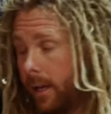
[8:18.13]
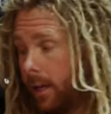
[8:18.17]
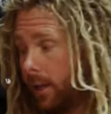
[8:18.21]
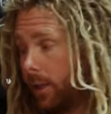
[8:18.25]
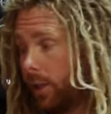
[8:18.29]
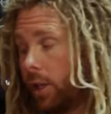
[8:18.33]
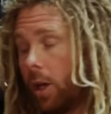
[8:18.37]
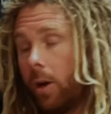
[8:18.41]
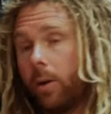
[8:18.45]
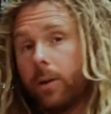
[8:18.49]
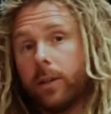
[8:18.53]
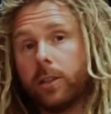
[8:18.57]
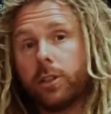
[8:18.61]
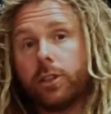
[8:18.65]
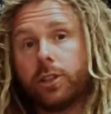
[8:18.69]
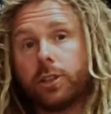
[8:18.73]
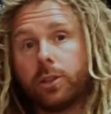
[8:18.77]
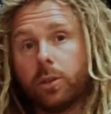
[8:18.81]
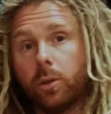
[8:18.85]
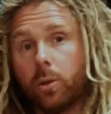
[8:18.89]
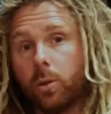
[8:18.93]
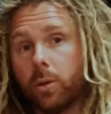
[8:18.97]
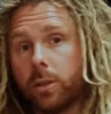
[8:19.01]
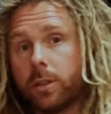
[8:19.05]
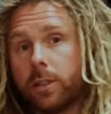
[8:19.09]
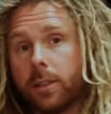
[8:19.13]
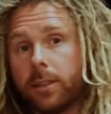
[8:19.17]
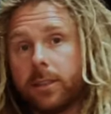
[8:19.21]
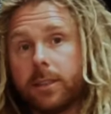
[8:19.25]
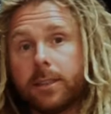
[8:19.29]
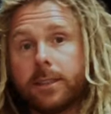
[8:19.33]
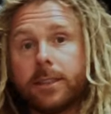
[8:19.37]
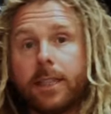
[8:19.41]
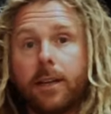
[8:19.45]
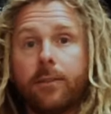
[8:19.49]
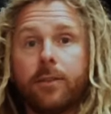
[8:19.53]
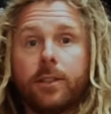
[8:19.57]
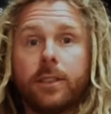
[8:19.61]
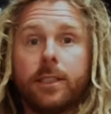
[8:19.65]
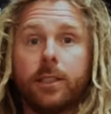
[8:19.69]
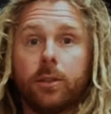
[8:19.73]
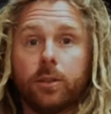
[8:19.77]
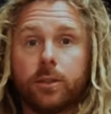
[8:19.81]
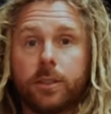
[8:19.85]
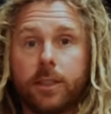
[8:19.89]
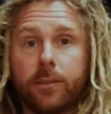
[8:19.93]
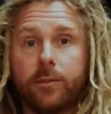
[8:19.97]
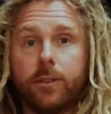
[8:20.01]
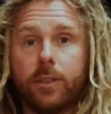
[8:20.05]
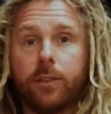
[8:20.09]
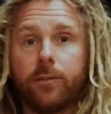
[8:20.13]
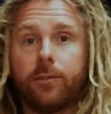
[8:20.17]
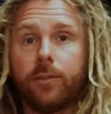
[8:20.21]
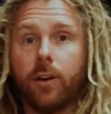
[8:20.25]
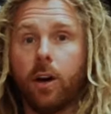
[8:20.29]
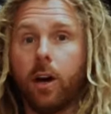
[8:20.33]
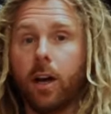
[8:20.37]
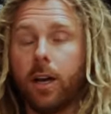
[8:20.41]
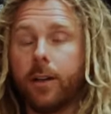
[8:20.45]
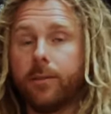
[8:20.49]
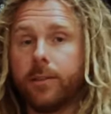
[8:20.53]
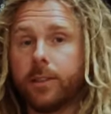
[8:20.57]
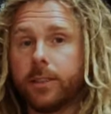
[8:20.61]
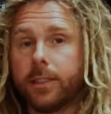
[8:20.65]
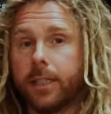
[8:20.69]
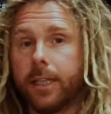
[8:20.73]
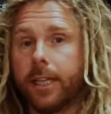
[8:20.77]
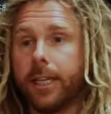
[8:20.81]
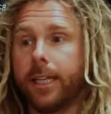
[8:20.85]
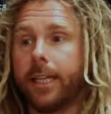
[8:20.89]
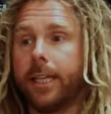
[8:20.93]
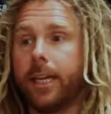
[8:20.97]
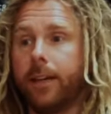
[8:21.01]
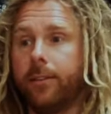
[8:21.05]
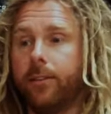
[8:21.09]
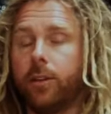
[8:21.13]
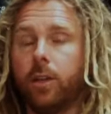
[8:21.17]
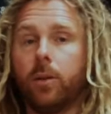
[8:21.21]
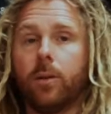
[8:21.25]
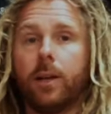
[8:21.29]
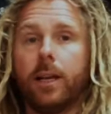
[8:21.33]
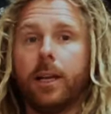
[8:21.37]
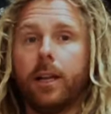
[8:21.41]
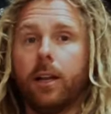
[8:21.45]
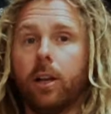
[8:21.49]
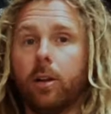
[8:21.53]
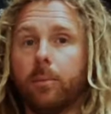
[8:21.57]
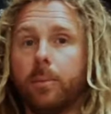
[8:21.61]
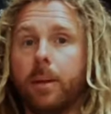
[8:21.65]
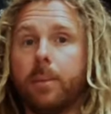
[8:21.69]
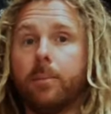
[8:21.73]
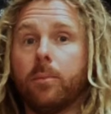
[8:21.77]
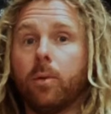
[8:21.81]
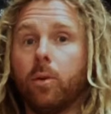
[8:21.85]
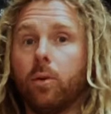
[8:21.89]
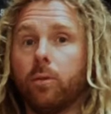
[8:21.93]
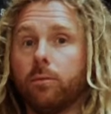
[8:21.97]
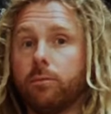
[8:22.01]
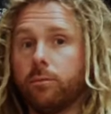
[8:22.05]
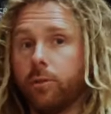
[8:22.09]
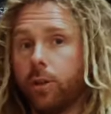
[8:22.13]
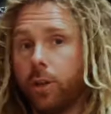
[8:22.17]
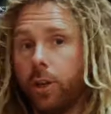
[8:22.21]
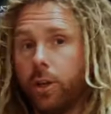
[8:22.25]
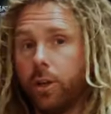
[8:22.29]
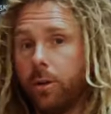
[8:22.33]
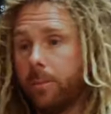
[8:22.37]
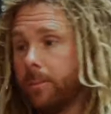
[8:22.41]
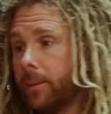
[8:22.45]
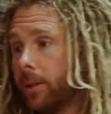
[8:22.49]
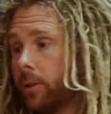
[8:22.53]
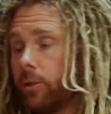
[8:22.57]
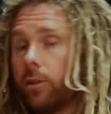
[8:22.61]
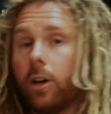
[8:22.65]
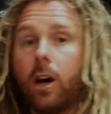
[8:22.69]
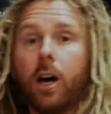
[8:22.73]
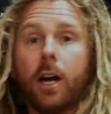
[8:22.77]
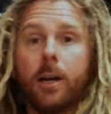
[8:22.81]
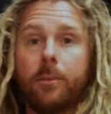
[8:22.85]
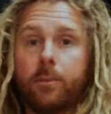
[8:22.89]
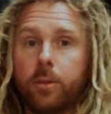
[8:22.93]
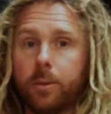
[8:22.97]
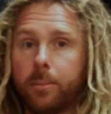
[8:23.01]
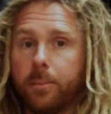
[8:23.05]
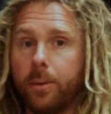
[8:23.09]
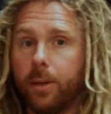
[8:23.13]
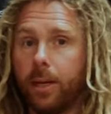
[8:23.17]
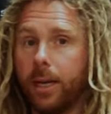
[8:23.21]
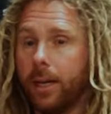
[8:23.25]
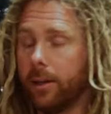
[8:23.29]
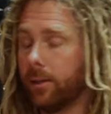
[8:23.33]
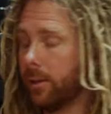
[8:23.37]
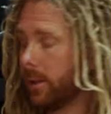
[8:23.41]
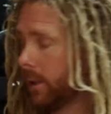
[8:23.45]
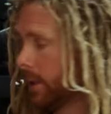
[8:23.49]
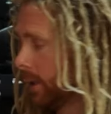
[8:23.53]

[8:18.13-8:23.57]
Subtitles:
Going shorter to 70 or 75 is going to give you a little bit more room and time to pull out.